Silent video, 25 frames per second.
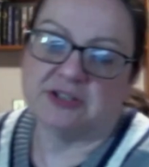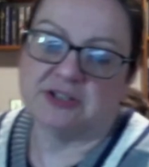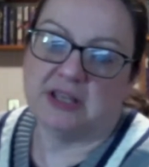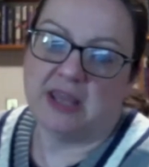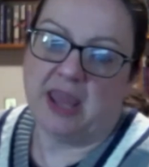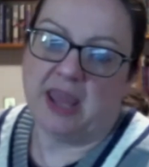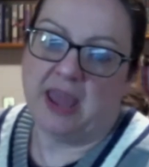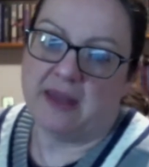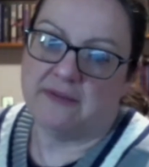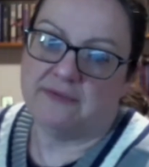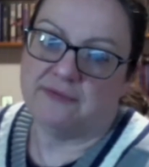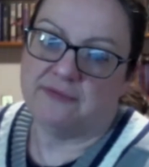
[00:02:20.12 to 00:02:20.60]

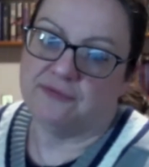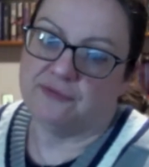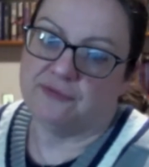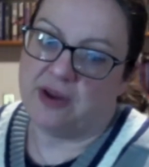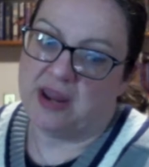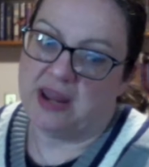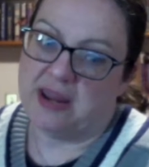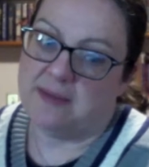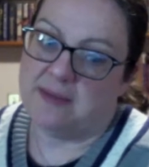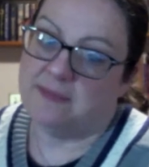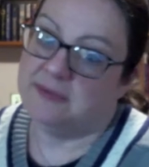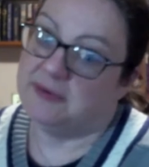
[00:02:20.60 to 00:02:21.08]
had
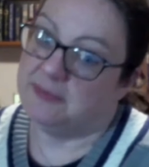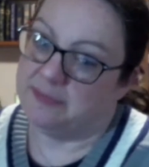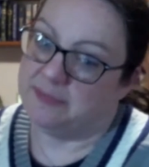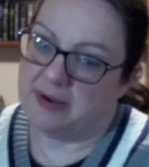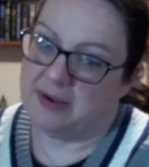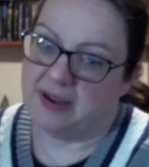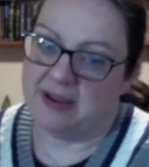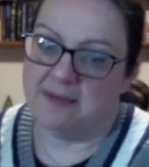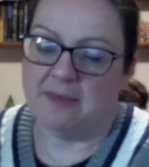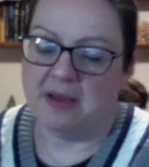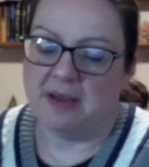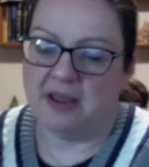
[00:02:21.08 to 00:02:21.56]
framed
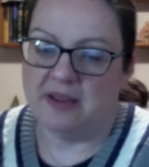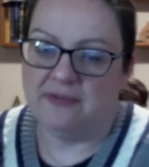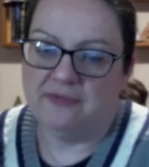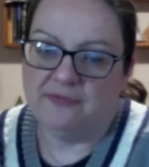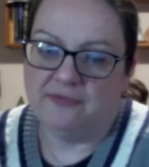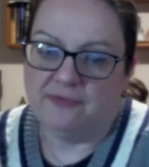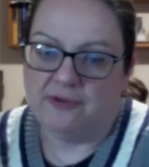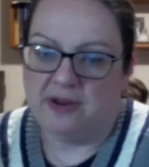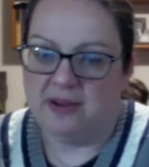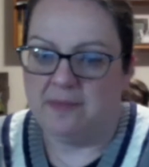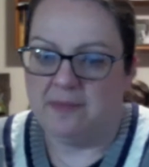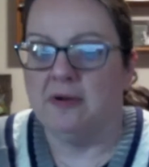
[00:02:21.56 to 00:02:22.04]
by my
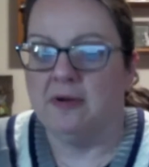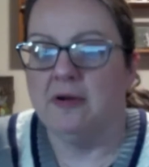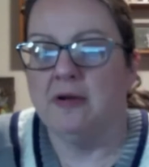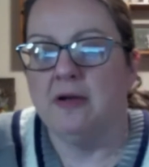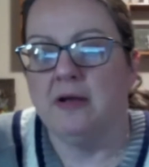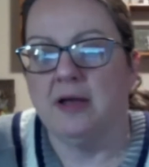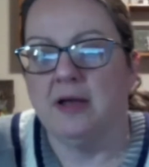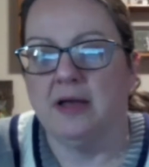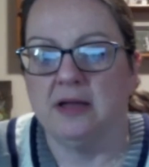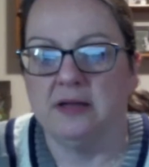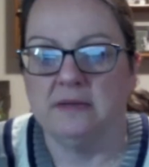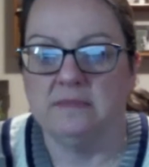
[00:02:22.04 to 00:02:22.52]
framer,
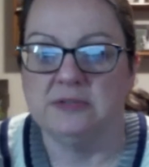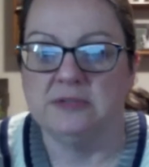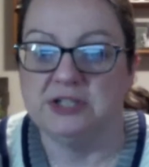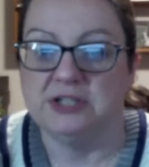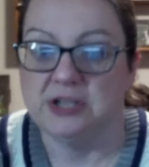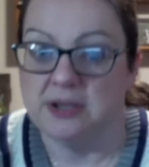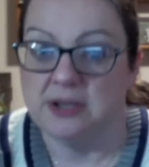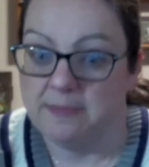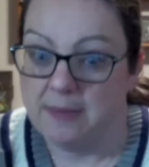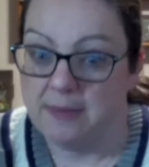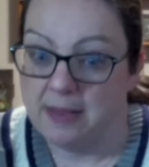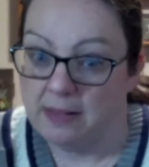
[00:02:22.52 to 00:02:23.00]

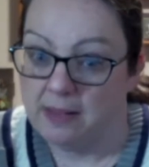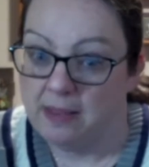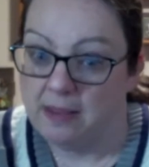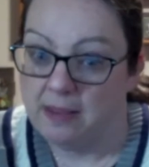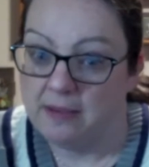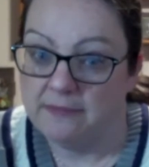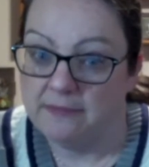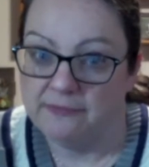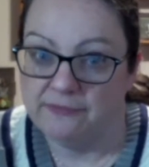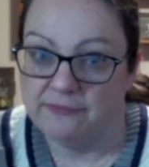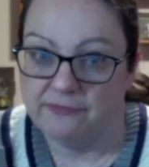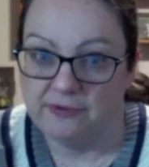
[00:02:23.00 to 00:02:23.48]
Shabella
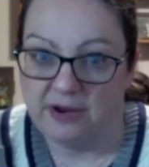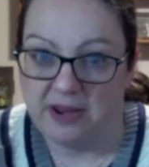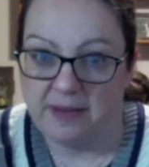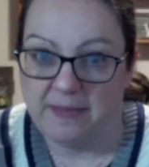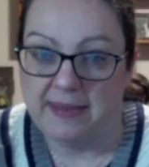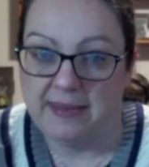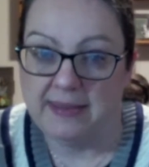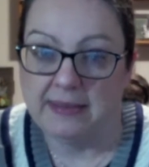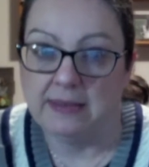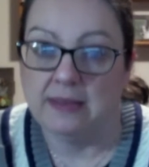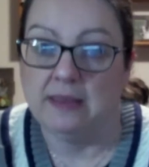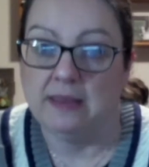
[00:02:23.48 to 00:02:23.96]

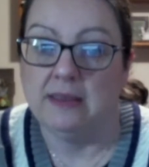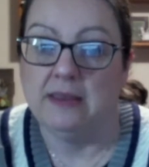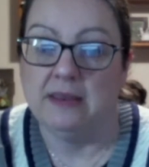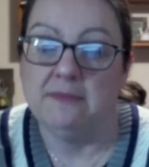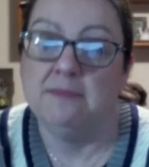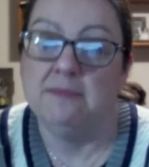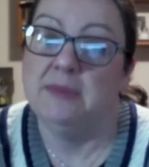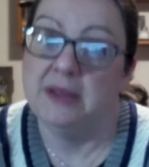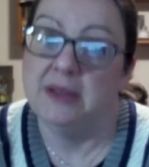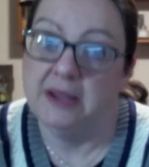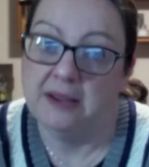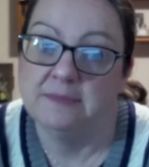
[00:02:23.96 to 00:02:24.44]
Framing in
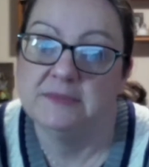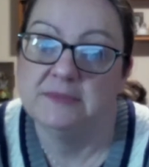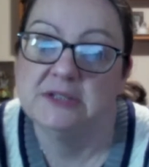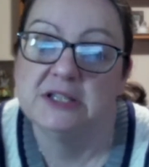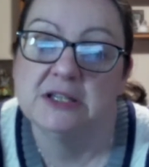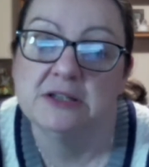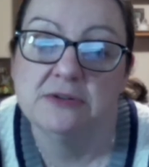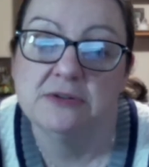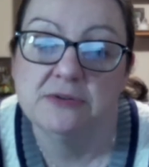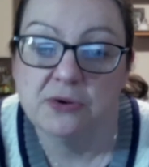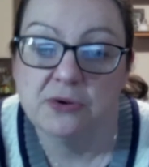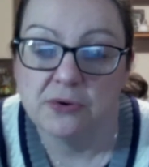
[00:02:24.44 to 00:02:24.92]

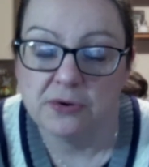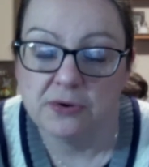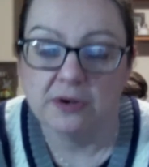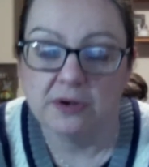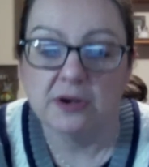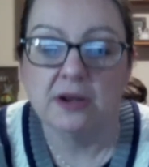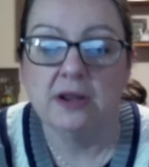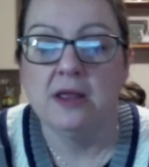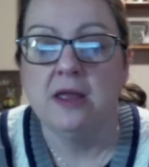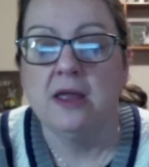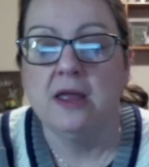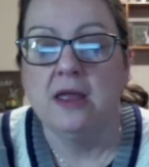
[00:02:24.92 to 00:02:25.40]
Binghamton, New York.